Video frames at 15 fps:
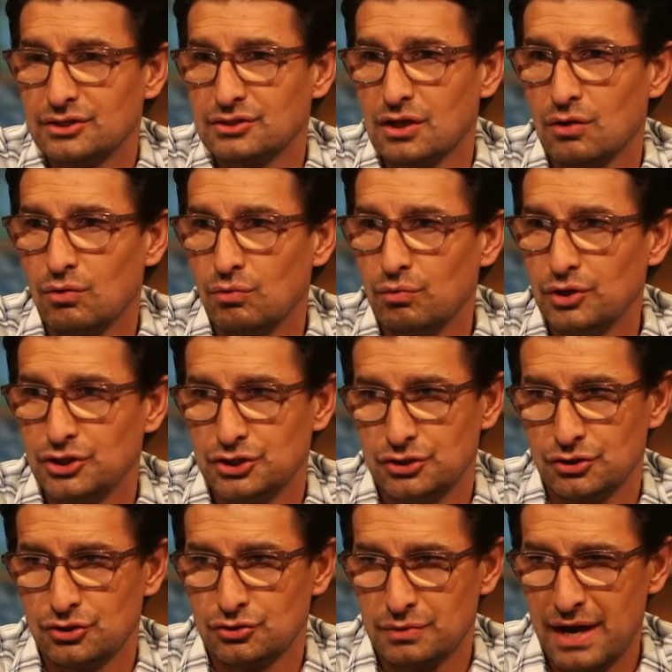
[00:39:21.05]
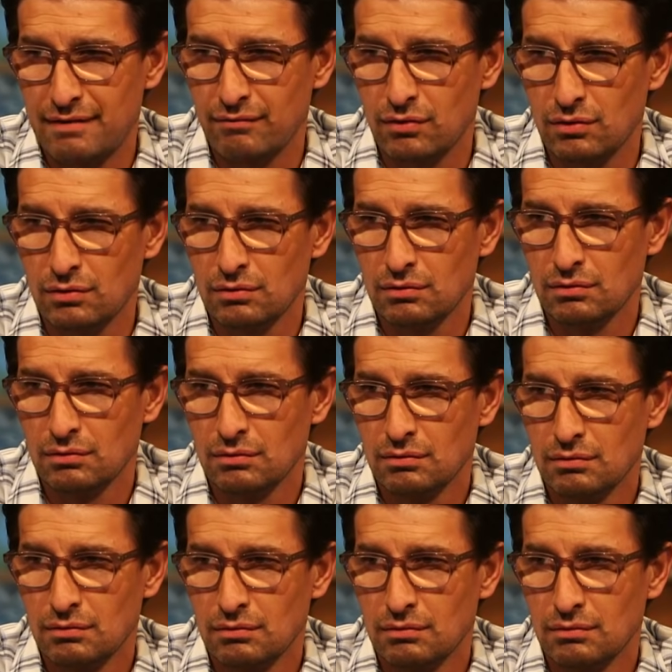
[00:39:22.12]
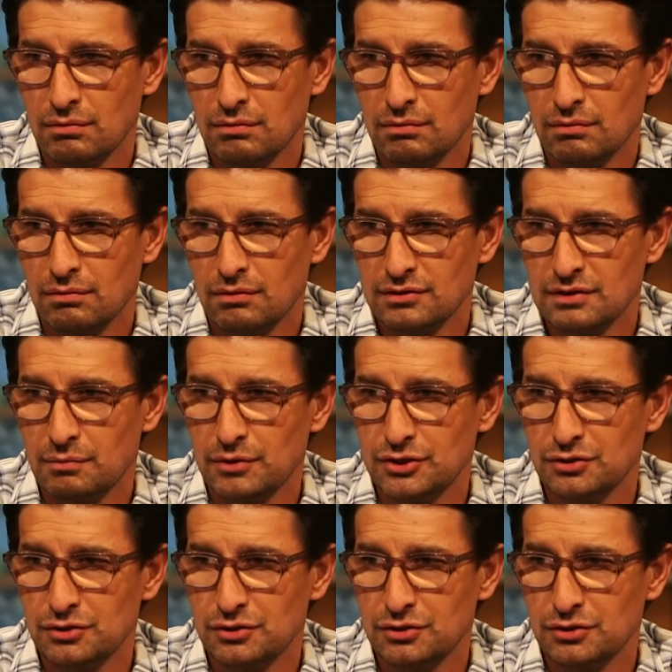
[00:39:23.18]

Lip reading: so we should travel? Is that what